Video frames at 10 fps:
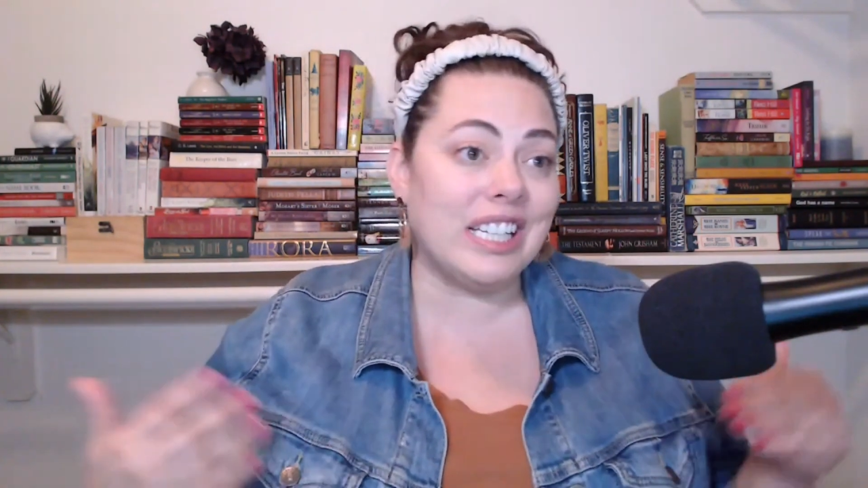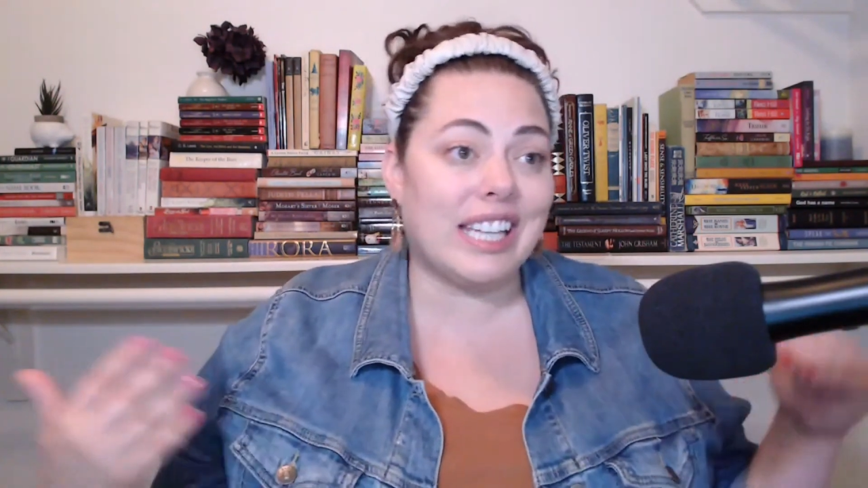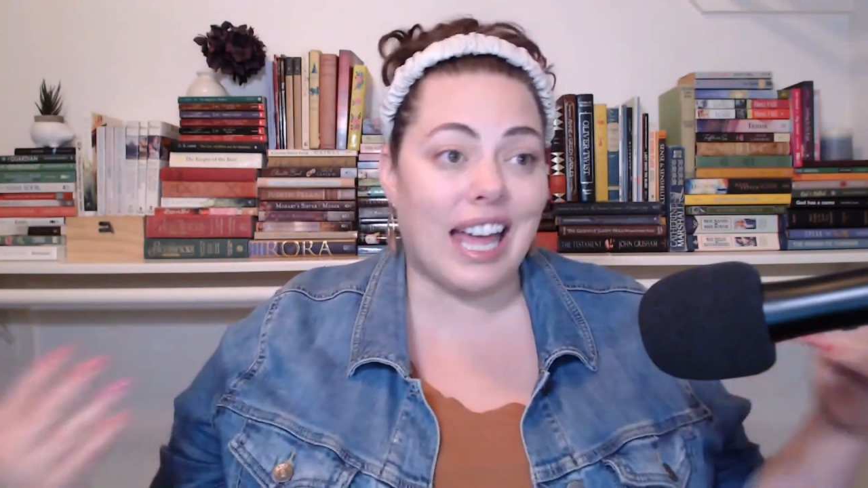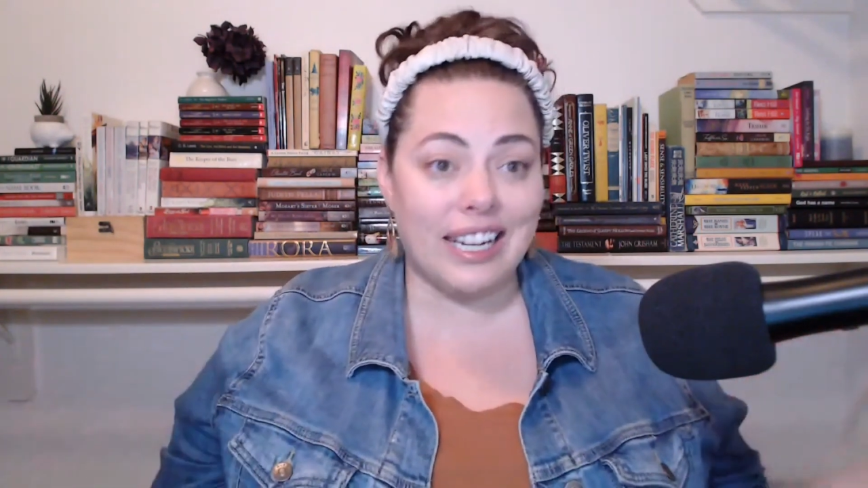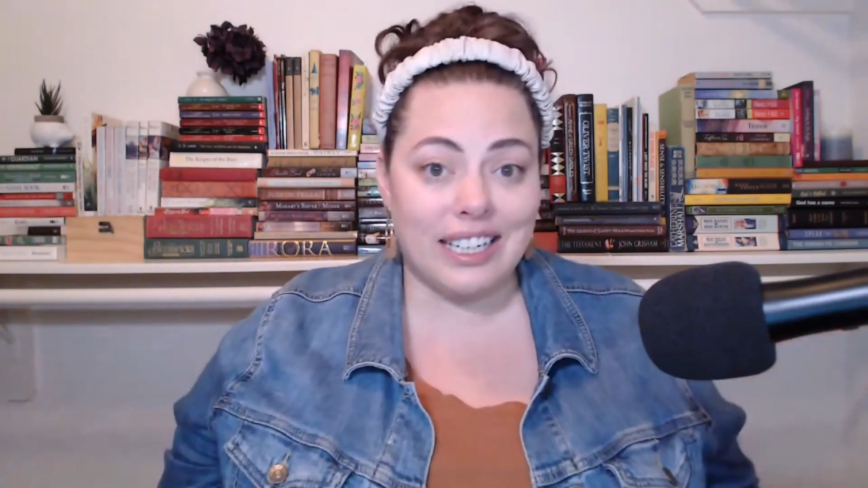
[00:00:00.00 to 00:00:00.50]

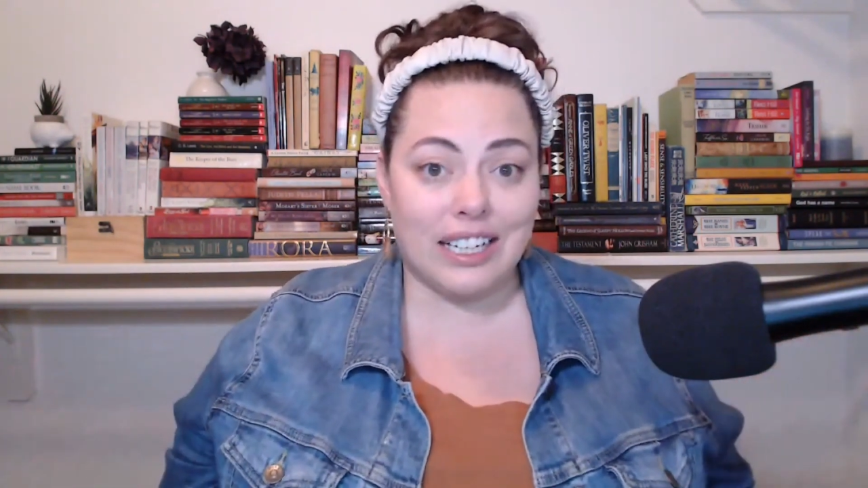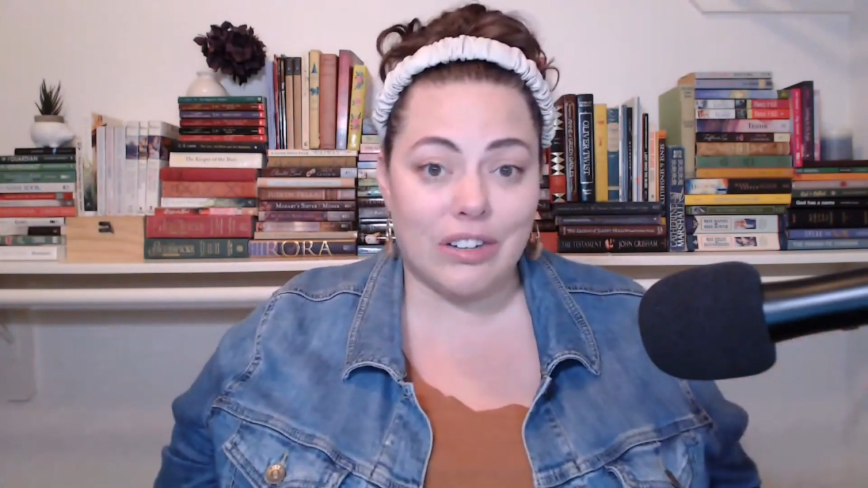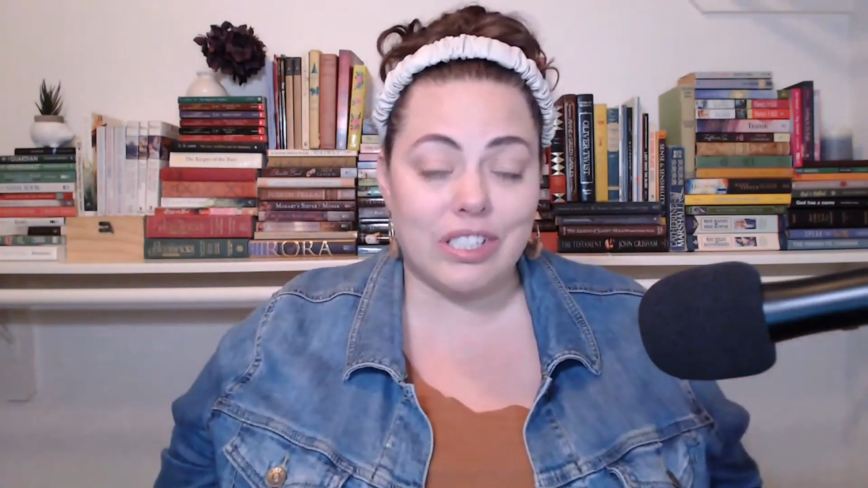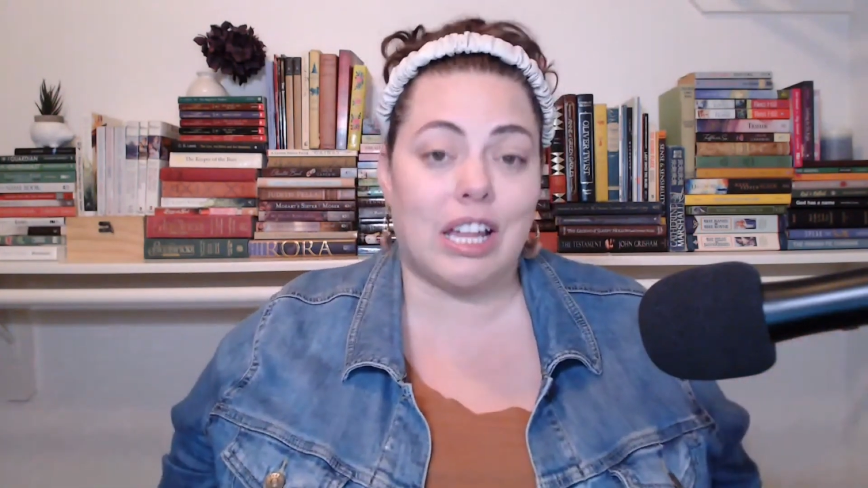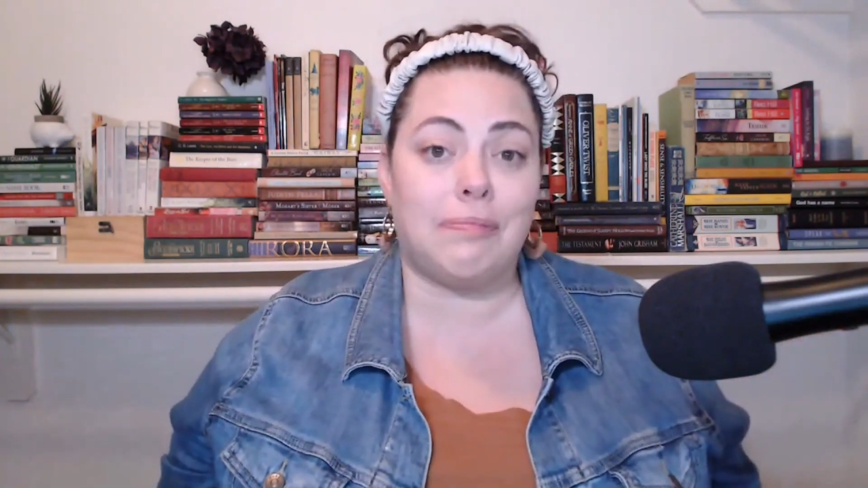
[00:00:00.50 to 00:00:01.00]
deciding to go
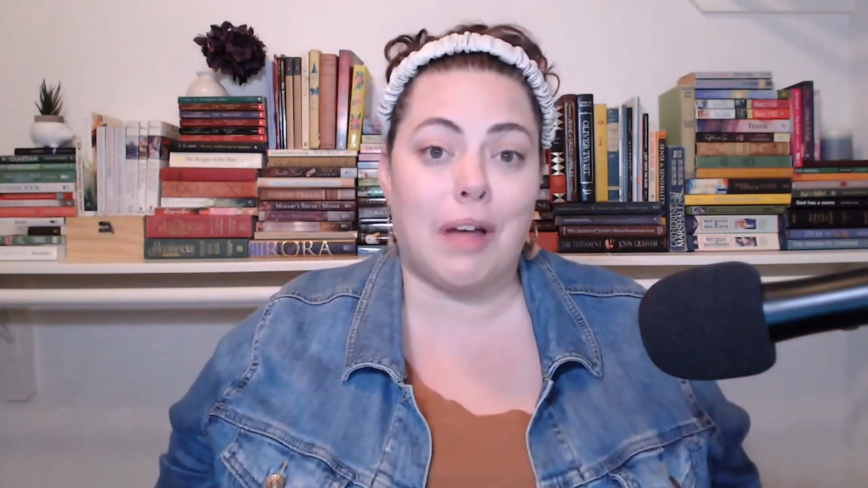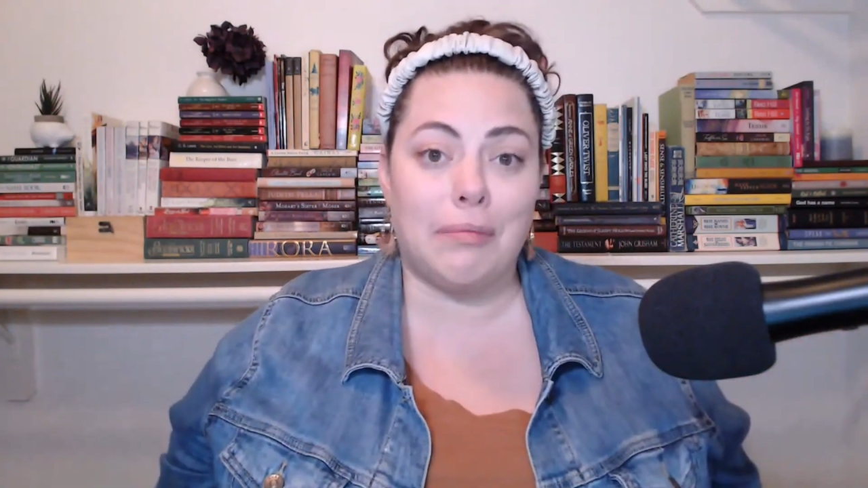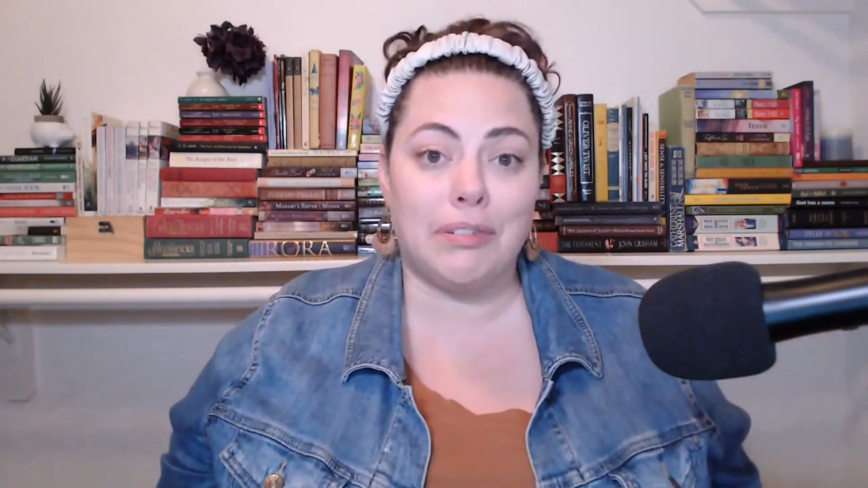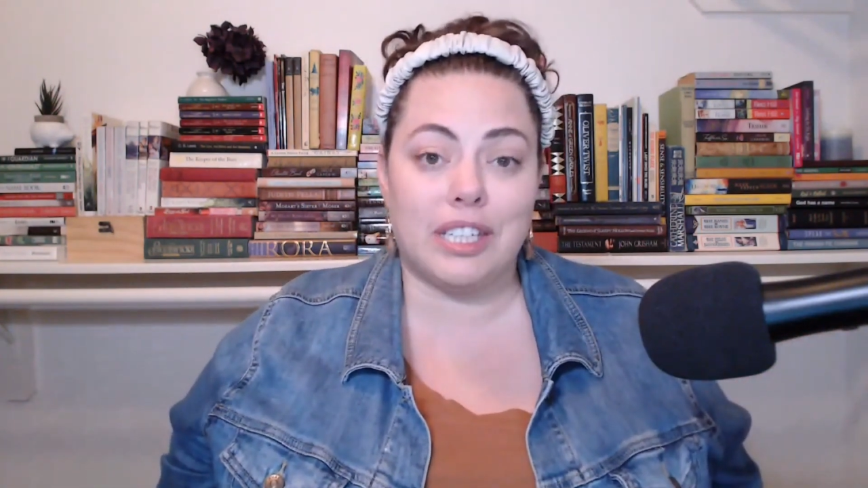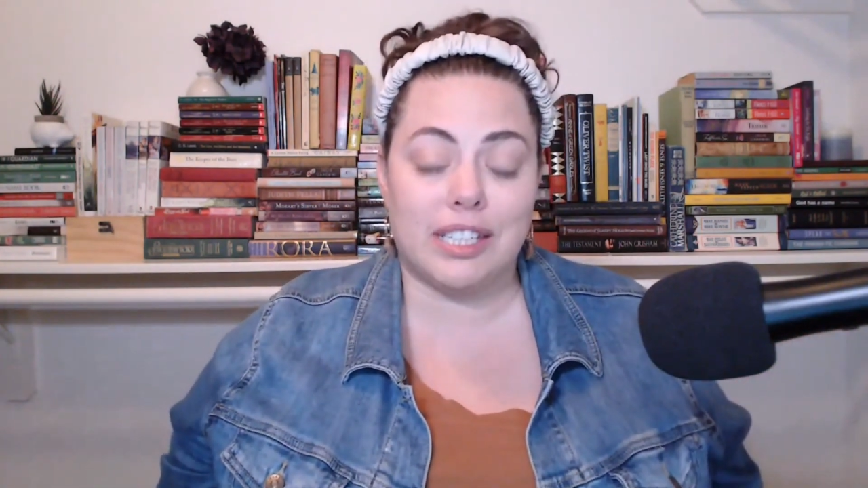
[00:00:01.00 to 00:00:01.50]
the